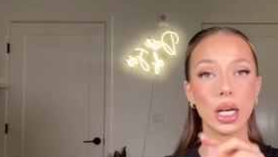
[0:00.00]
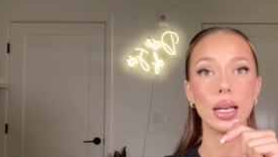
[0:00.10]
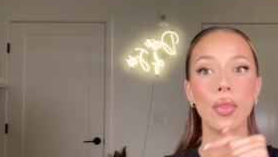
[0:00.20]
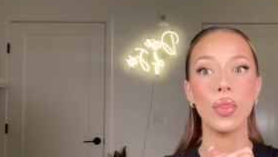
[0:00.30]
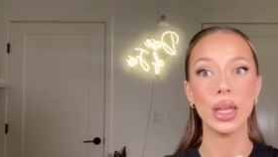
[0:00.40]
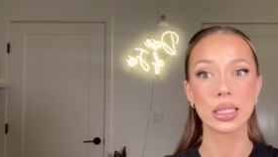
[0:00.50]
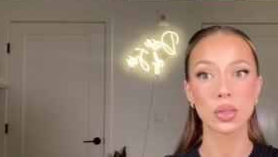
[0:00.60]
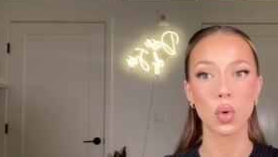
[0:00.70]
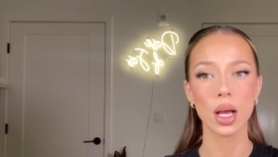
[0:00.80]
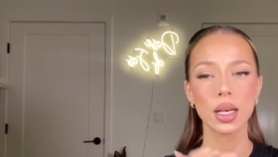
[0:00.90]
But this
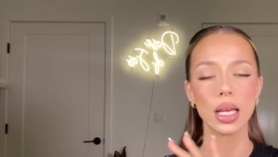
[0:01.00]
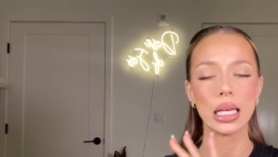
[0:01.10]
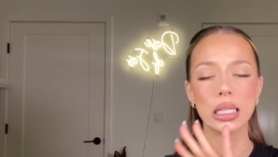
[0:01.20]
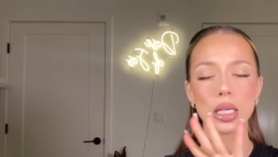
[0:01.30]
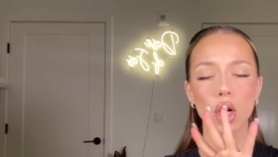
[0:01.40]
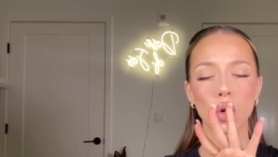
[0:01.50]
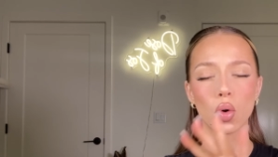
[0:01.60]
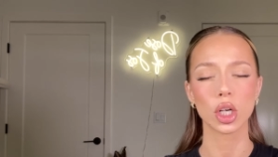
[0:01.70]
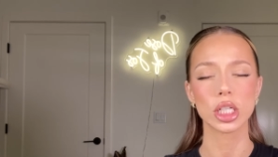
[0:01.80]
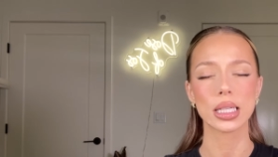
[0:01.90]
one is
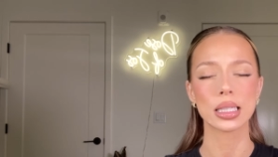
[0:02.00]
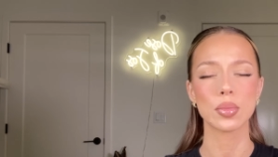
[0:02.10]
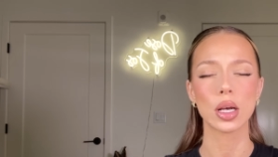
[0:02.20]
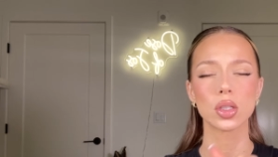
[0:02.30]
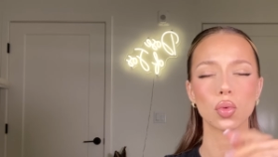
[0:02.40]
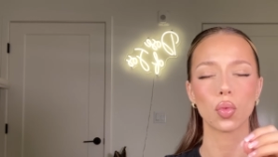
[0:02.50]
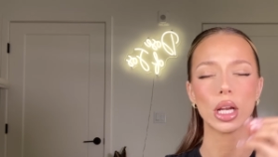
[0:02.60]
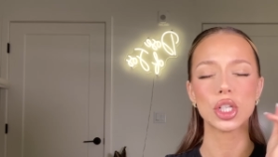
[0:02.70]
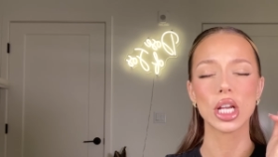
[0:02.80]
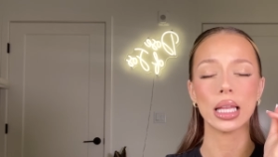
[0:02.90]
gorgeous. It smells
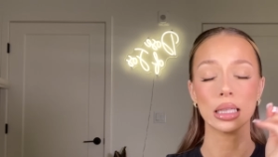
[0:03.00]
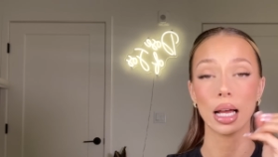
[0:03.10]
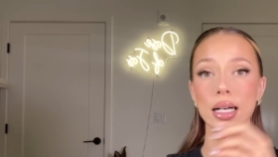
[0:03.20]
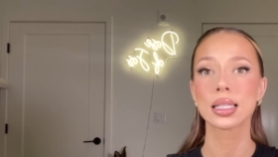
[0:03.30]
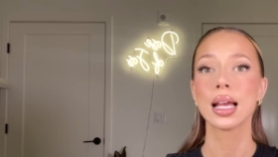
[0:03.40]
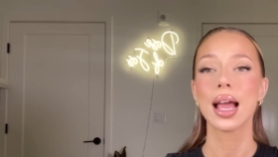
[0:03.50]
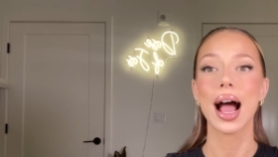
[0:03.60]
rich and luxe.